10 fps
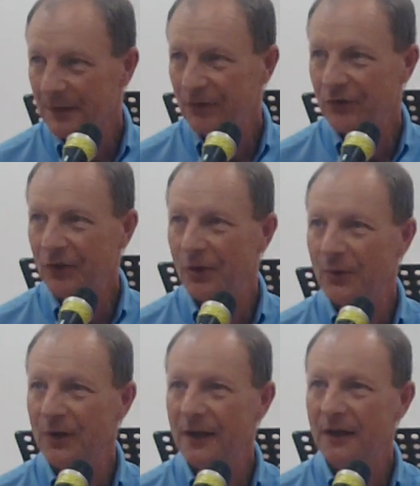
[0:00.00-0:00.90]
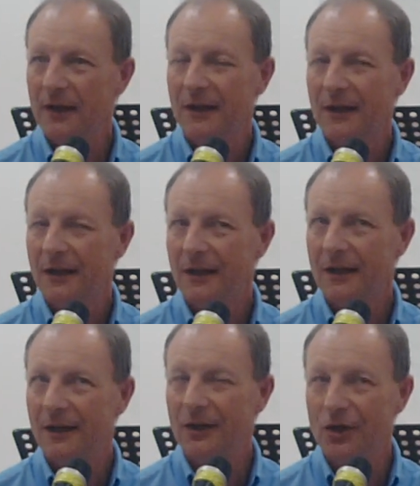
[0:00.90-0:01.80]
So
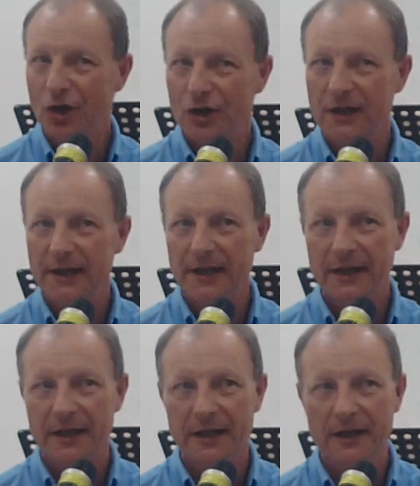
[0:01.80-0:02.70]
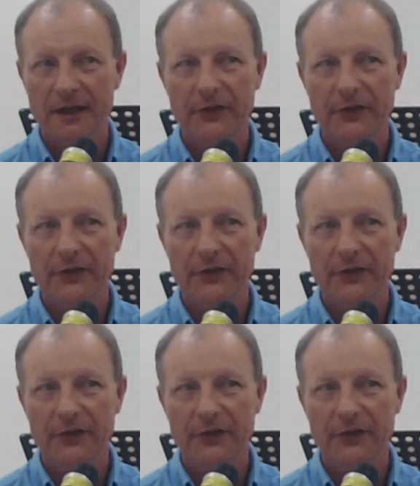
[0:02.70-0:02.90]
a godly king